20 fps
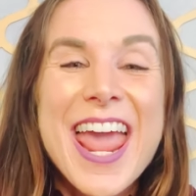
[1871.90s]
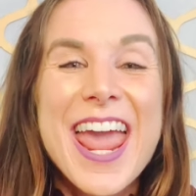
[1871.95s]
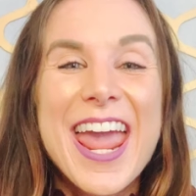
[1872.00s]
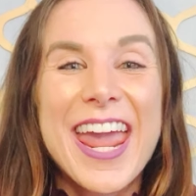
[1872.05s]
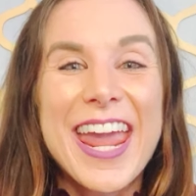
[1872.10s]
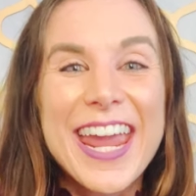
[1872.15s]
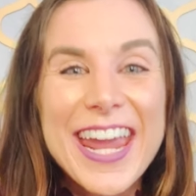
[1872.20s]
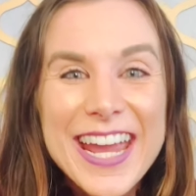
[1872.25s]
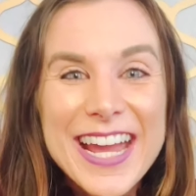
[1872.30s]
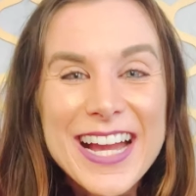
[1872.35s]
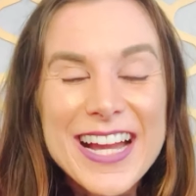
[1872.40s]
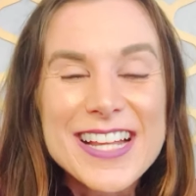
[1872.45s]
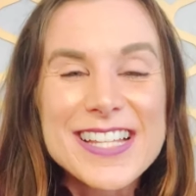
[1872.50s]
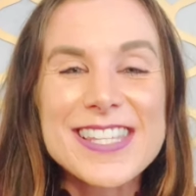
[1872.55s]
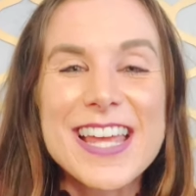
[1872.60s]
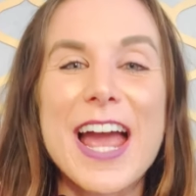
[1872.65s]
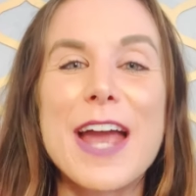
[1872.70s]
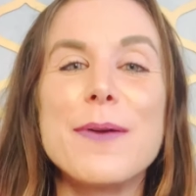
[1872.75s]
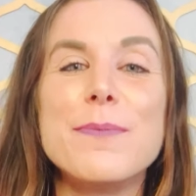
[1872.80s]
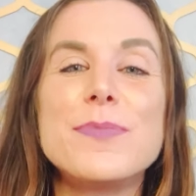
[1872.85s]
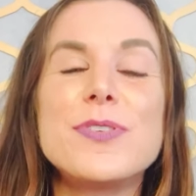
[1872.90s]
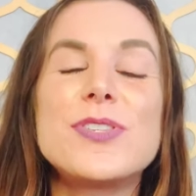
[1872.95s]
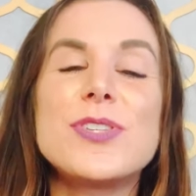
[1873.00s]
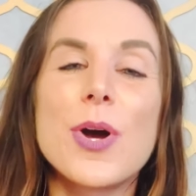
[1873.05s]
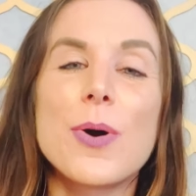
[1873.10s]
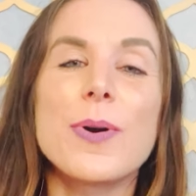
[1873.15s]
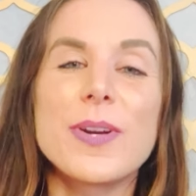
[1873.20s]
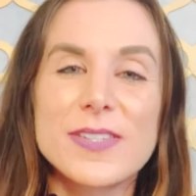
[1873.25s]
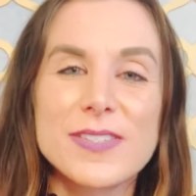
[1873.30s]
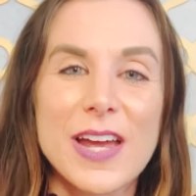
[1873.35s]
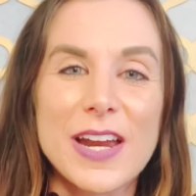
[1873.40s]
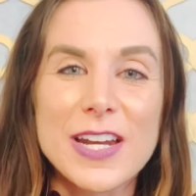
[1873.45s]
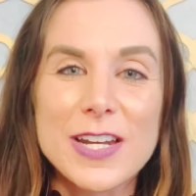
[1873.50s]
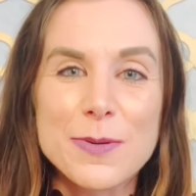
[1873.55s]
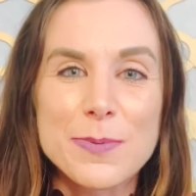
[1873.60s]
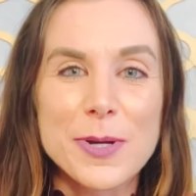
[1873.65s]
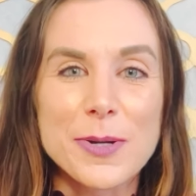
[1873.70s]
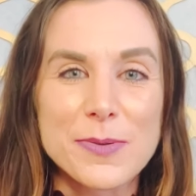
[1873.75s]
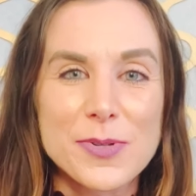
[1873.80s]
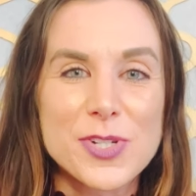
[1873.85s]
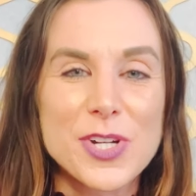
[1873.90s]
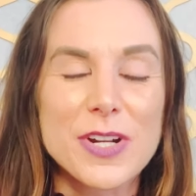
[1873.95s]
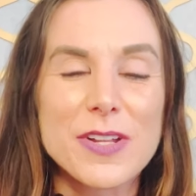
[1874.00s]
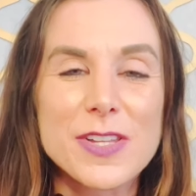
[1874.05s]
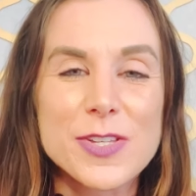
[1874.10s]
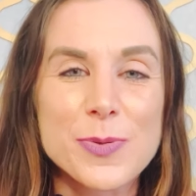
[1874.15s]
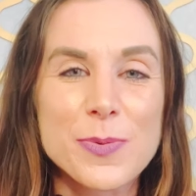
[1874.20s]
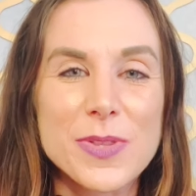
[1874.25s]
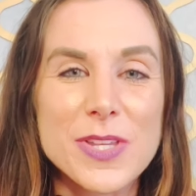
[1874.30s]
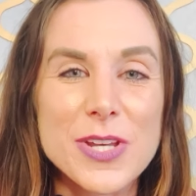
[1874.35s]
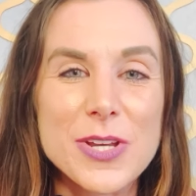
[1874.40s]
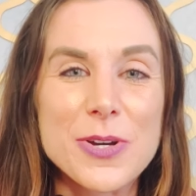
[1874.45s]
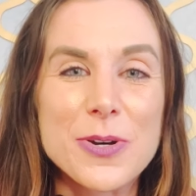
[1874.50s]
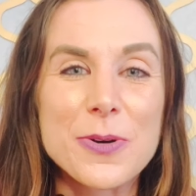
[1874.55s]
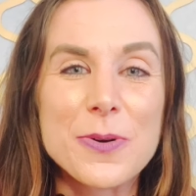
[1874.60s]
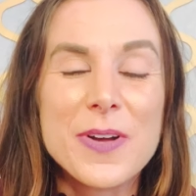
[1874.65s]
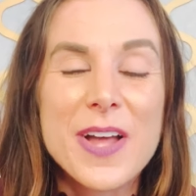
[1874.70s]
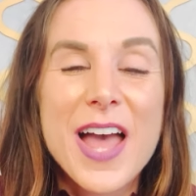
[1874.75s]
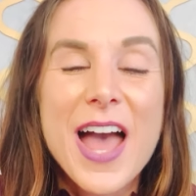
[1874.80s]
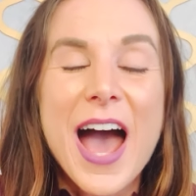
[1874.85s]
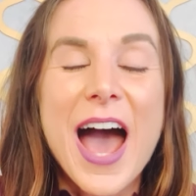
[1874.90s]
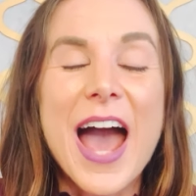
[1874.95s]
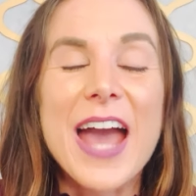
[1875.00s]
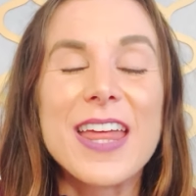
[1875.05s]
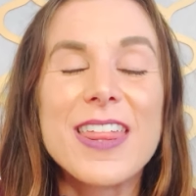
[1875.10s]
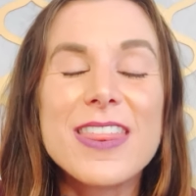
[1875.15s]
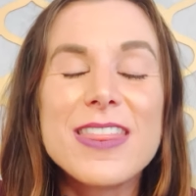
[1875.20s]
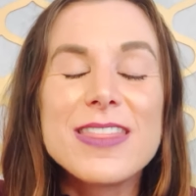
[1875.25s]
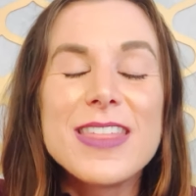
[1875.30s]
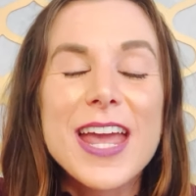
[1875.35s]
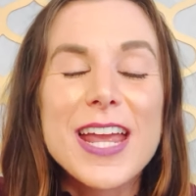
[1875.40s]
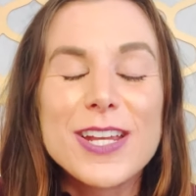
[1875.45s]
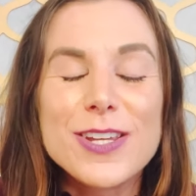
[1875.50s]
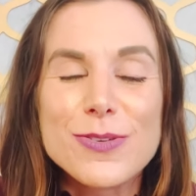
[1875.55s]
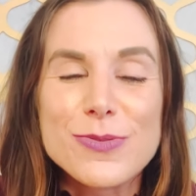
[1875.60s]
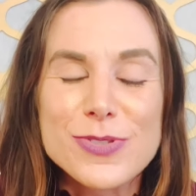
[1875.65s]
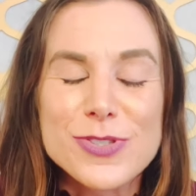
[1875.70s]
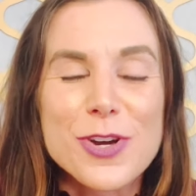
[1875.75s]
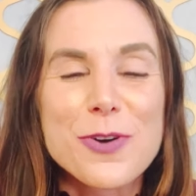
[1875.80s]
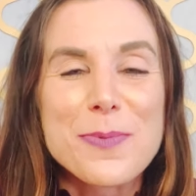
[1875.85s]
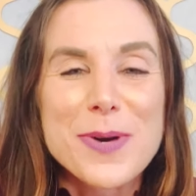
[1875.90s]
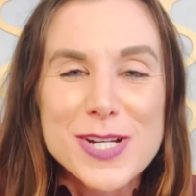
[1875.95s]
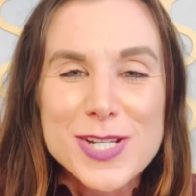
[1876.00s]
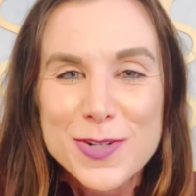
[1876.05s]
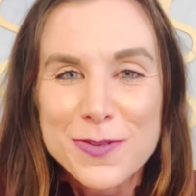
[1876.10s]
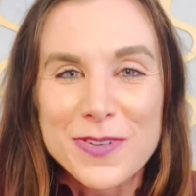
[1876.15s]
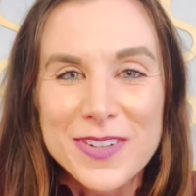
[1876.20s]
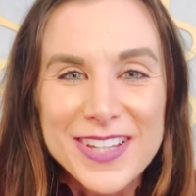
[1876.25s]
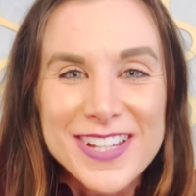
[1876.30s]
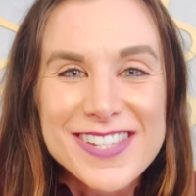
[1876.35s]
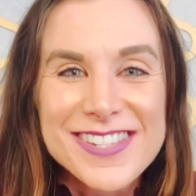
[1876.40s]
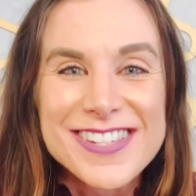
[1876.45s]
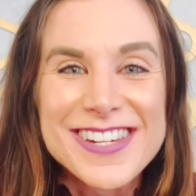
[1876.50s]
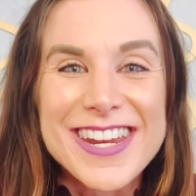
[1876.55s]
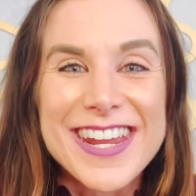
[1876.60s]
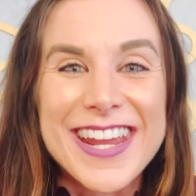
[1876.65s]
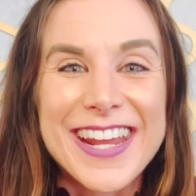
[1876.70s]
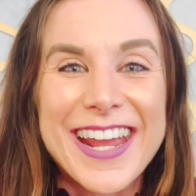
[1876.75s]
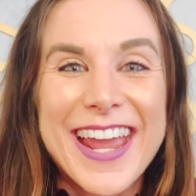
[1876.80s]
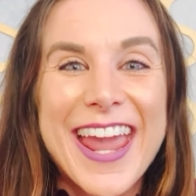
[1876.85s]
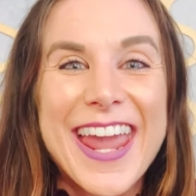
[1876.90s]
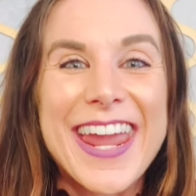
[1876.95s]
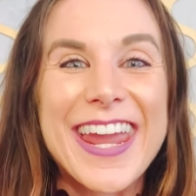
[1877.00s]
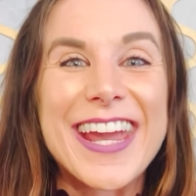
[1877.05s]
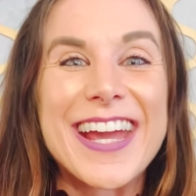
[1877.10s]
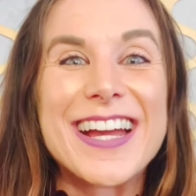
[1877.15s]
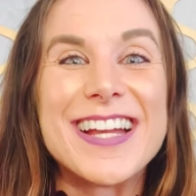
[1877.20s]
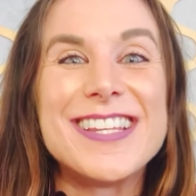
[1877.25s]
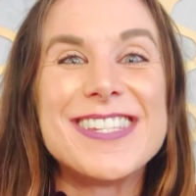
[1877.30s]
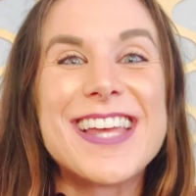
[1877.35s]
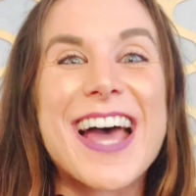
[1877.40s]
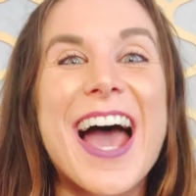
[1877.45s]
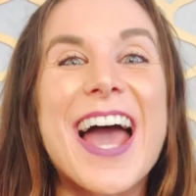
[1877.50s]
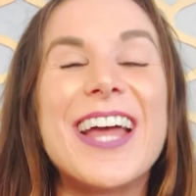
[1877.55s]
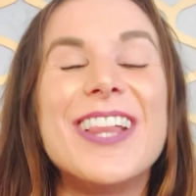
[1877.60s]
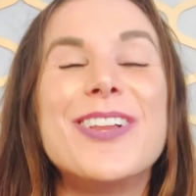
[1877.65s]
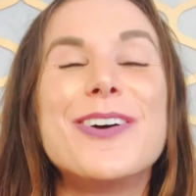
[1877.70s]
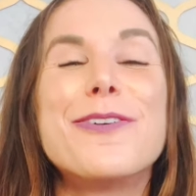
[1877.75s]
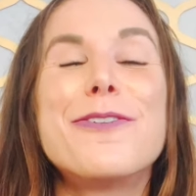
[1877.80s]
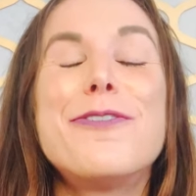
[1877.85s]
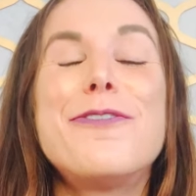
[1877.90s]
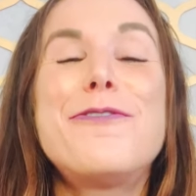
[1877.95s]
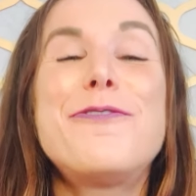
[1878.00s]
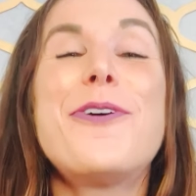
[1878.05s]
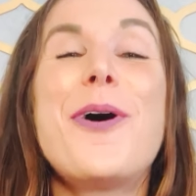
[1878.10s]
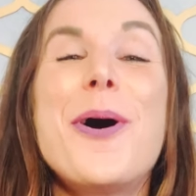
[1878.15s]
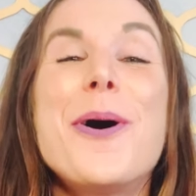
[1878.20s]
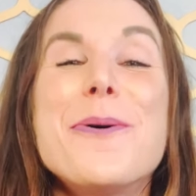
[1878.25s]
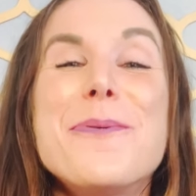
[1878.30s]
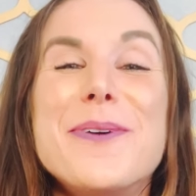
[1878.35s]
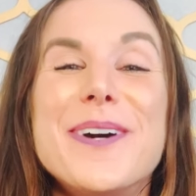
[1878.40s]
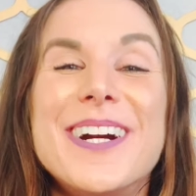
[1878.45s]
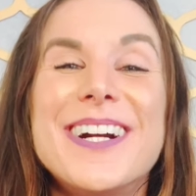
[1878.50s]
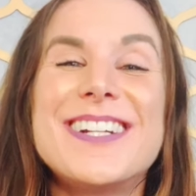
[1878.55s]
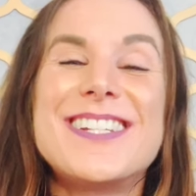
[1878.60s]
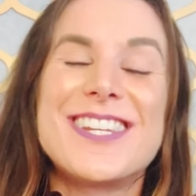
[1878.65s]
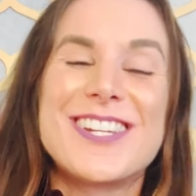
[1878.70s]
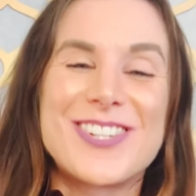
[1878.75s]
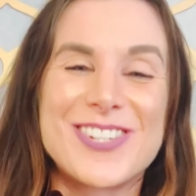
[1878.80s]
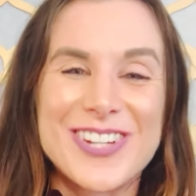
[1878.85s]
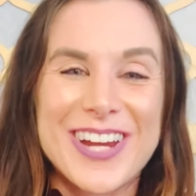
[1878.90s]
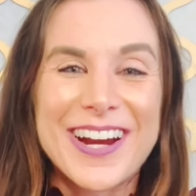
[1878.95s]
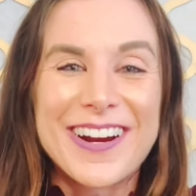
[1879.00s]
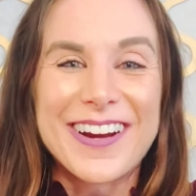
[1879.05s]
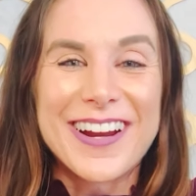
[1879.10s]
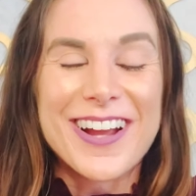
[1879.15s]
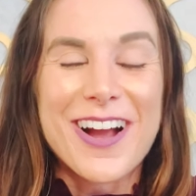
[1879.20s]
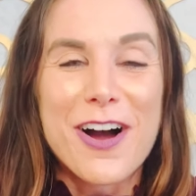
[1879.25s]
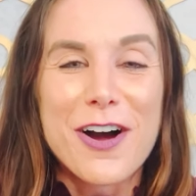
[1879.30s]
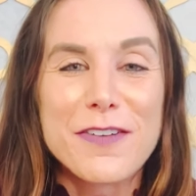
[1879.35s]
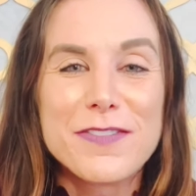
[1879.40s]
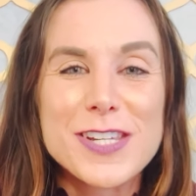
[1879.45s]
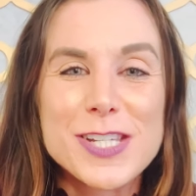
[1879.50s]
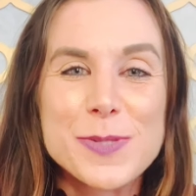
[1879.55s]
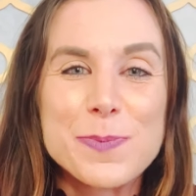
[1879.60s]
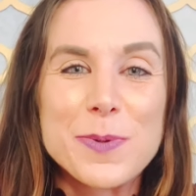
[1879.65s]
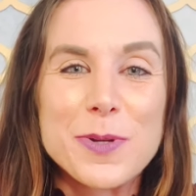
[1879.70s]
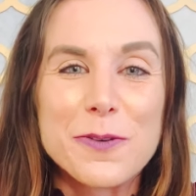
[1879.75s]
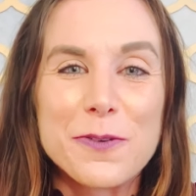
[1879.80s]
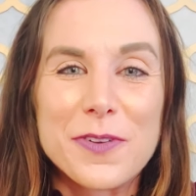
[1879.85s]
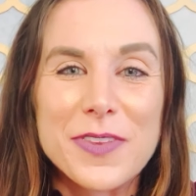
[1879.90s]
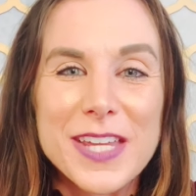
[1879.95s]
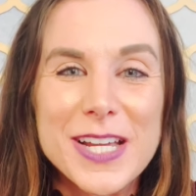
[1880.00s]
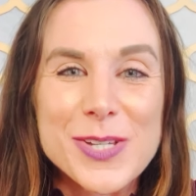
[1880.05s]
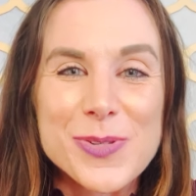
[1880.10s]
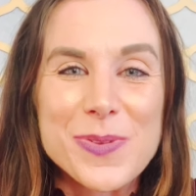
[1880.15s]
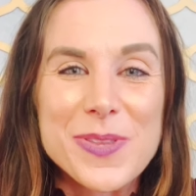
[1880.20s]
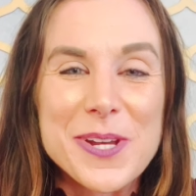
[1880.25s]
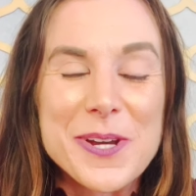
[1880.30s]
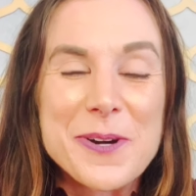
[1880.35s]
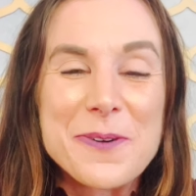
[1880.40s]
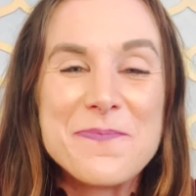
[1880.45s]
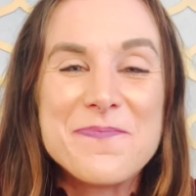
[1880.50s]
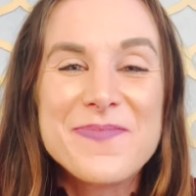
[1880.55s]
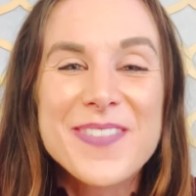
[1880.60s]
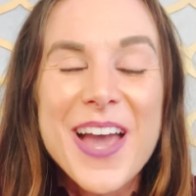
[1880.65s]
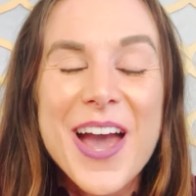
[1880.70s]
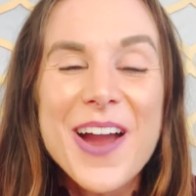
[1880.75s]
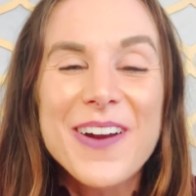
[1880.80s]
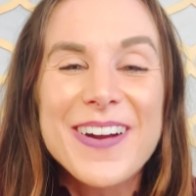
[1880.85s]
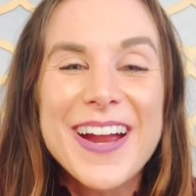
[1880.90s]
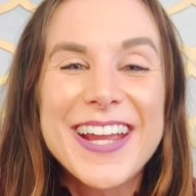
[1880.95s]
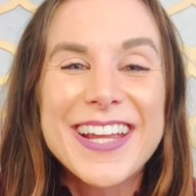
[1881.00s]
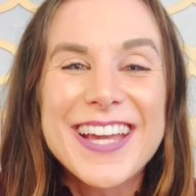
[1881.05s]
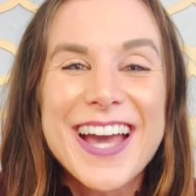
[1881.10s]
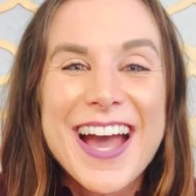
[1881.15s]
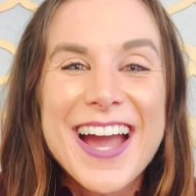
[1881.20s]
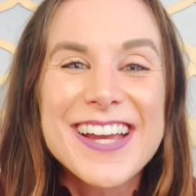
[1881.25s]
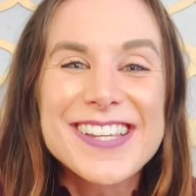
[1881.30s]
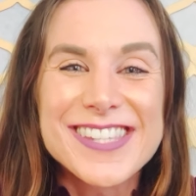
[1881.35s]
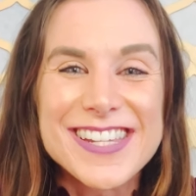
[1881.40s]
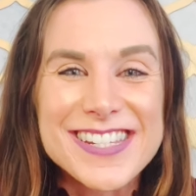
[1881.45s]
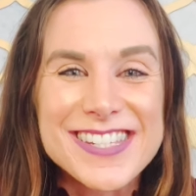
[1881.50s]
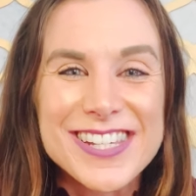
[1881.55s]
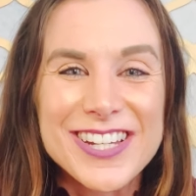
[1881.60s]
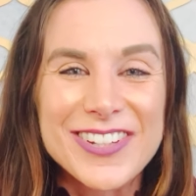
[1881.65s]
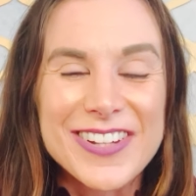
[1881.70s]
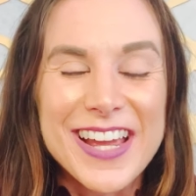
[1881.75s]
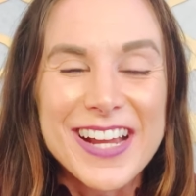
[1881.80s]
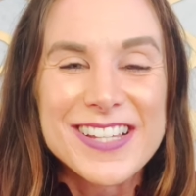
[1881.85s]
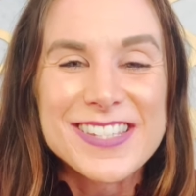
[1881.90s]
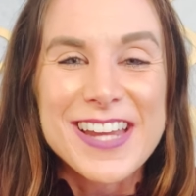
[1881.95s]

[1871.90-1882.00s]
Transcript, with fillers: And I'm so excited to be able to share this with you. I thank you so much for listening and I look forward to sharing all these beautiful things with you. All right, guys, until next